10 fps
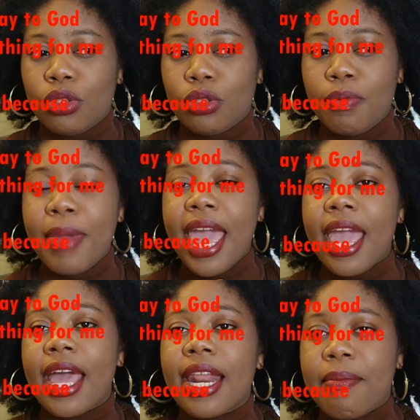
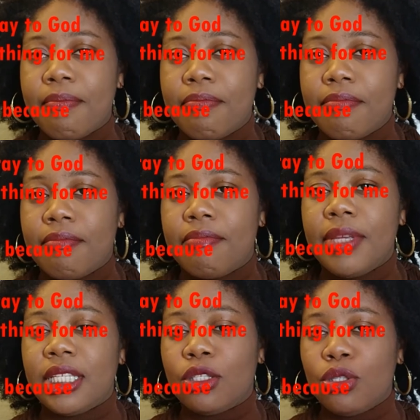Merem
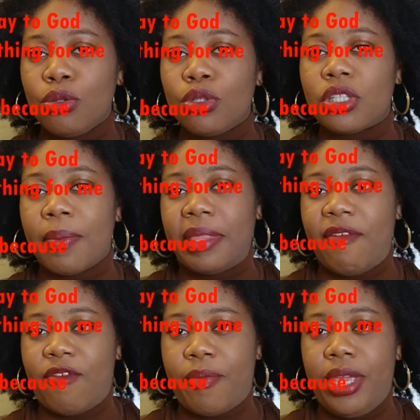means do something
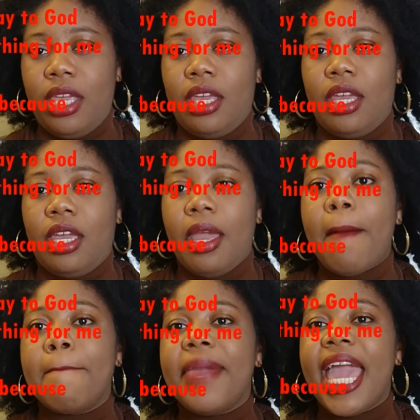for me.
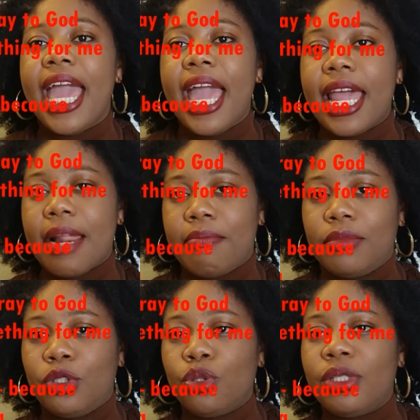
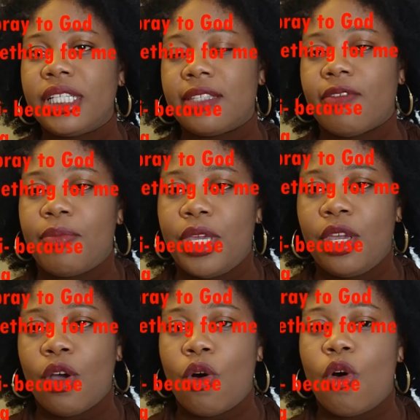Merem do this for
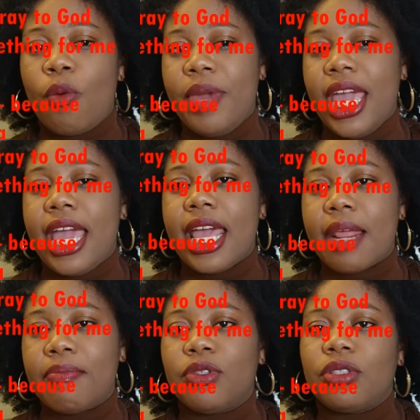me, or
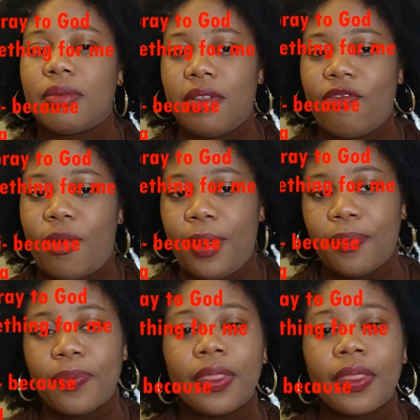merem do something for me.